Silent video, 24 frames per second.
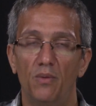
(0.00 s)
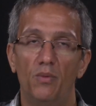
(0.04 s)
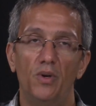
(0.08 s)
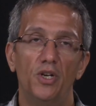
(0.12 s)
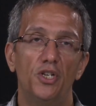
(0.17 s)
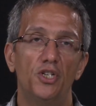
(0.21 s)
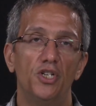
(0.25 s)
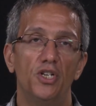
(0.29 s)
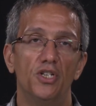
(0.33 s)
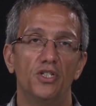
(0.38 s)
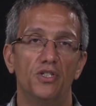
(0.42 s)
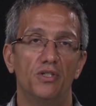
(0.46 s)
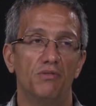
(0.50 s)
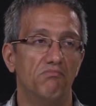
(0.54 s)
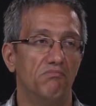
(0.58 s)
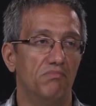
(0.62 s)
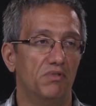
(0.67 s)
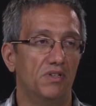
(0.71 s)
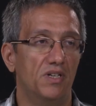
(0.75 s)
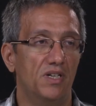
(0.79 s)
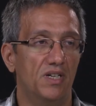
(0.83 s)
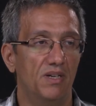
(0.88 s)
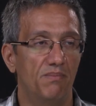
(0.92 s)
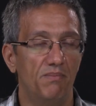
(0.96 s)
which
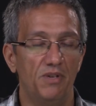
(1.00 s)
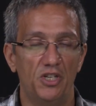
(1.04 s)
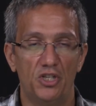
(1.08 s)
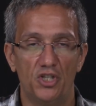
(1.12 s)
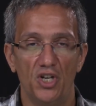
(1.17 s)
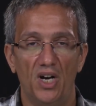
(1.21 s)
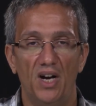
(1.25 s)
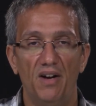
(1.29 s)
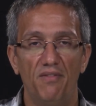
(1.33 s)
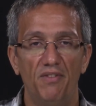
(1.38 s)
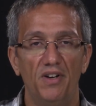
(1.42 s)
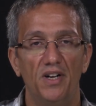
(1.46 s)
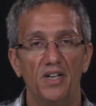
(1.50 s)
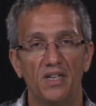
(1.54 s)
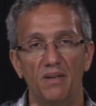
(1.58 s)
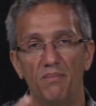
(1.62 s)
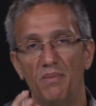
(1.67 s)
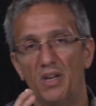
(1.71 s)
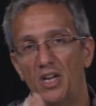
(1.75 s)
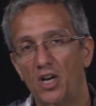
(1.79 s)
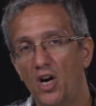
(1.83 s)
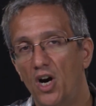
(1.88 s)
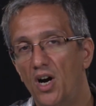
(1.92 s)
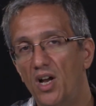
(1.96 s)
can be Java,
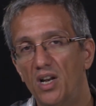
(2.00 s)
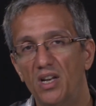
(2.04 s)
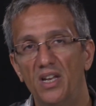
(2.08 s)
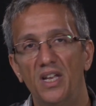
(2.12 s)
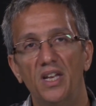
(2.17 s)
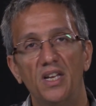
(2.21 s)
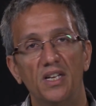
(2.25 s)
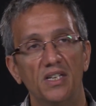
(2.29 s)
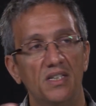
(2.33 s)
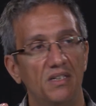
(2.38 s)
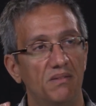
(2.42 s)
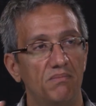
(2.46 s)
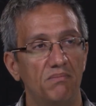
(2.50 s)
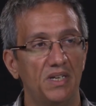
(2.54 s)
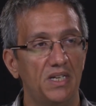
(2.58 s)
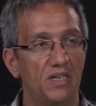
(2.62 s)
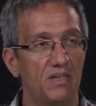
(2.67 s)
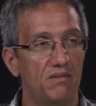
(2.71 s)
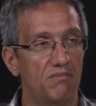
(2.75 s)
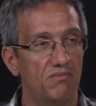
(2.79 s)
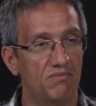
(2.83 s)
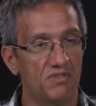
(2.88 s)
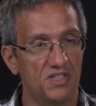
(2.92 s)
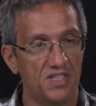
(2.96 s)
can be Kotlin, can
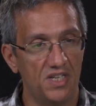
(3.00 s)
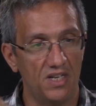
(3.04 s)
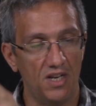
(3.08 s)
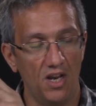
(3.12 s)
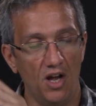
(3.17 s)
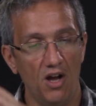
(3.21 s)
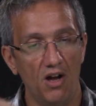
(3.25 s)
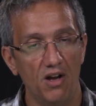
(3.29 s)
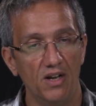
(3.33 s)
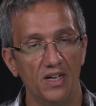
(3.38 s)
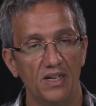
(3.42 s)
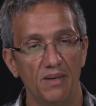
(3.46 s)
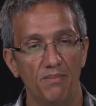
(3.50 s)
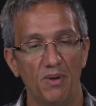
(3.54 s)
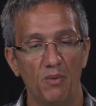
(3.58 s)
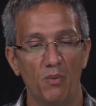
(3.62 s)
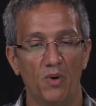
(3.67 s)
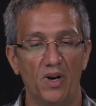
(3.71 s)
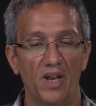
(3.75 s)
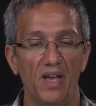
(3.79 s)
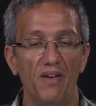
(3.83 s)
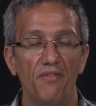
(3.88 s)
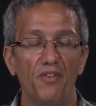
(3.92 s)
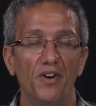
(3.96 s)
be Ceylon, can be
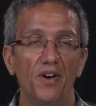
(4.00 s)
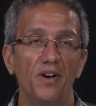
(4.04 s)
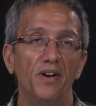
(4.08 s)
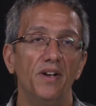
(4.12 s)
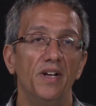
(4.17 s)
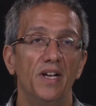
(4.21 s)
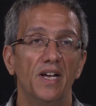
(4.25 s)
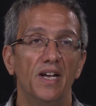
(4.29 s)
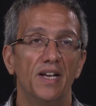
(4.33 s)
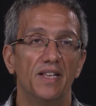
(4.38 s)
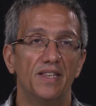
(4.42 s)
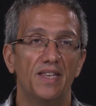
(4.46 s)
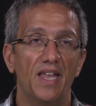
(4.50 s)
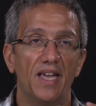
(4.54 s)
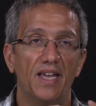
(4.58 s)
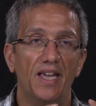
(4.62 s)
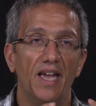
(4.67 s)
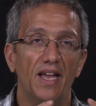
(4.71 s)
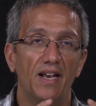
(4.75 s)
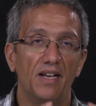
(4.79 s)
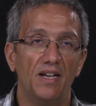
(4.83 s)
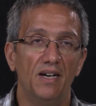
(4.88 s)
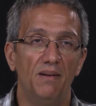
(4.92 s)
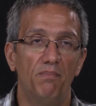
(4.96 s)
whatever. They
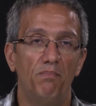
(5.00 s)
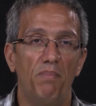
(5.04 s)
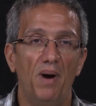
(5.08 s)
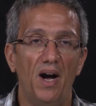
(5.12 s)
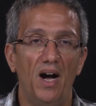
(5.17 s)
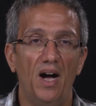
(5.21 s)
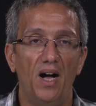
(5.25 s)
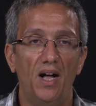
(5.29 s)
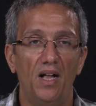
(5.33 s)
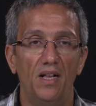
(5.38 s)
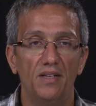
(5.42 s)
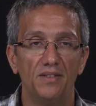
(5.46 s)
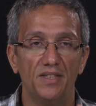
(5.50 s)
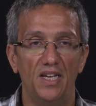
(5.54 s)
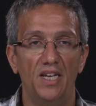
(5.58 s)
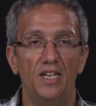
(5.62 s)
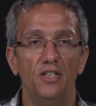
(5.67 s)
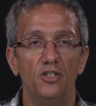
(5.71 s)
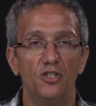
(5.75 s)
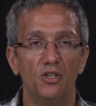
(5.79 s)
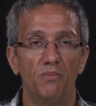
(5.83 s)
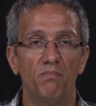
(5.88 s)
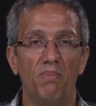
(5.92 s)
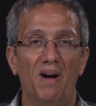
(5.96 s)
get compiled
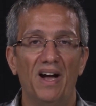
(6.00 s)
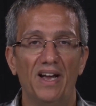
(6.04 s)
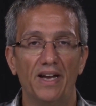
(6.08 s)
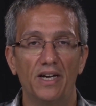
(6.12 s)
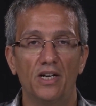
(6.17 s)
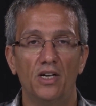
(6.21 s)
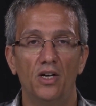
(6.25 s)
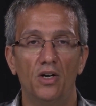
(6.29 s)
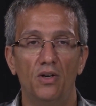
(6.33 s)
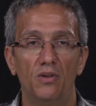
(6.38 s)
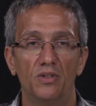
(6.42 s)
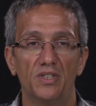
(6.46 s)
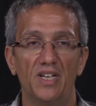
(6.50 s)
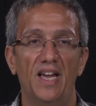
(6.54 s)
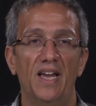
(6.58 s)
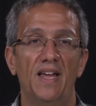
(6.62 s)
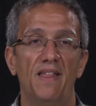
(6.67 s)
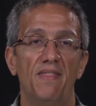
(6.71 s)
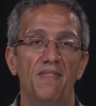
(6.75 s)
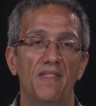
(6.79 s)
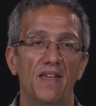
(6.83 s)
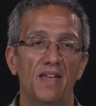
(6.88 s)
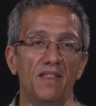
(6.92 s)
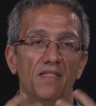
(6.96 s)
into bytecode,
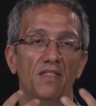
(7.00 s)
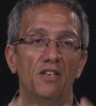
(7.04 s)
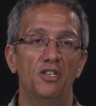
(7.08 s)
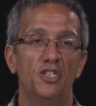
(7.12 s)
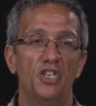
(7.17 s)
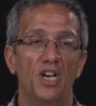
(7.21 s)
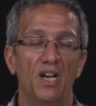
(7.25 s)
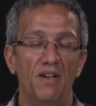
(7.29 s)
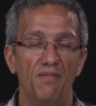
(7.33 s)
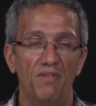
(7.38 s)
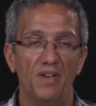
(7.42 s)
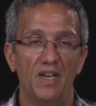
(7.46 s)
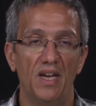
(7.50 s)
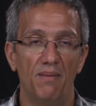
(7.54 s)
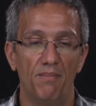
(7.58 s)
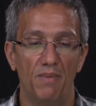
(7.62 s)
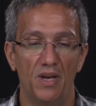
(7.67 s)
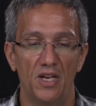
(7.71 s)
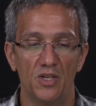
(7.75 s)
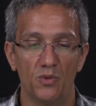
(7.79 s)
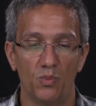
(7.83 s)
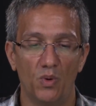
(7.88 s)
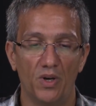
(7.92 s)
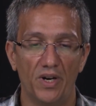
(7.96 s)
and then the
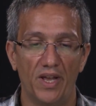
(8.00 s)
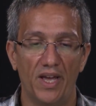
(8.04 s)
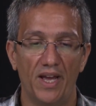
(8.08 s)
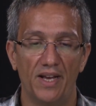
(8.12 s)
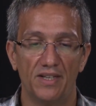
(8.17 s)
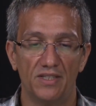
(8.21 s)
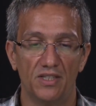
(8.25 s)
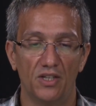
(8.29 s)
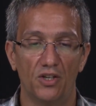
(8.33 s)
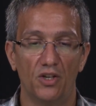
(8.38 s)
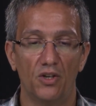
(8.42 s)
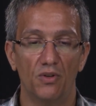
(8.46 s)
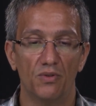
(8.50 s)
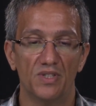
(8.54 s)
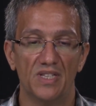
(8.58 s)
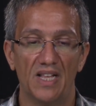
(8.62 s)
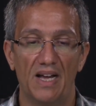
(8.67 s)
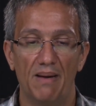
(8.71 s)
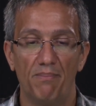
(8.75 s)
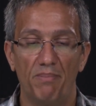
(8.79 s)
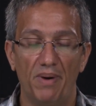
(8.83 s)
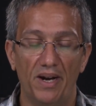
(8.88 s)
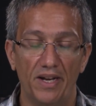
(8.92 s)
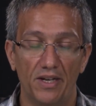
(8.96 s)
JVM is what executes
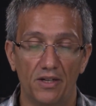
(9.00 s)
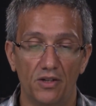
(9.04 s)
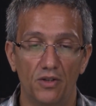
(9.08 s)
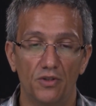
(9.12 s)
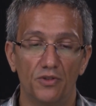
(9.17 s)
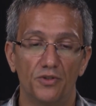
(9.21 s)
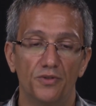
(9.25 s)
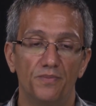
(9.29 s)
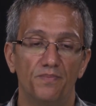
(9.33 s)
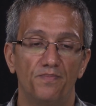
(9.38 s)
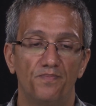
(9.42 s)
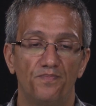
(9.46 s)
that bytecode.